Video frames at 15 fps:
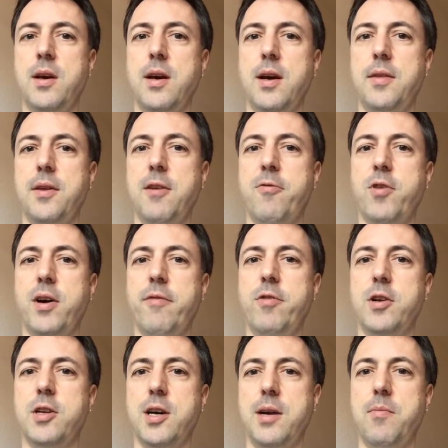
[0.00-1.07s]
And then for every
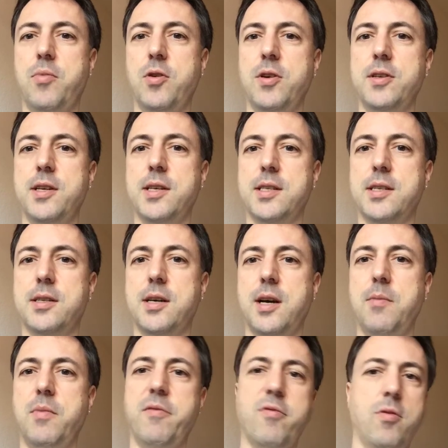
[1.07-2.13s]
time point, there's a time
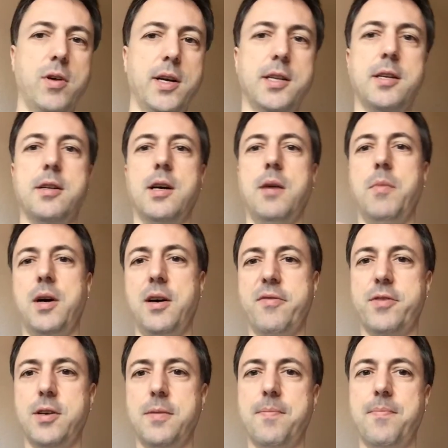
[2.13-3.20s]
before and a time
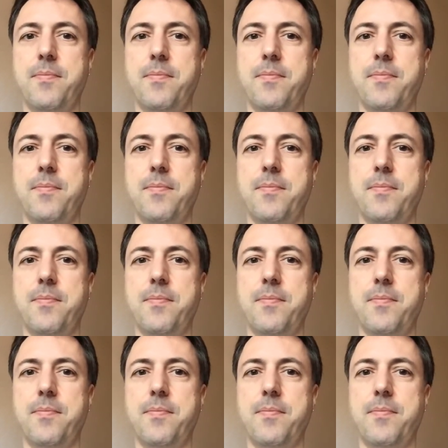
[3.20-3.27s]
after.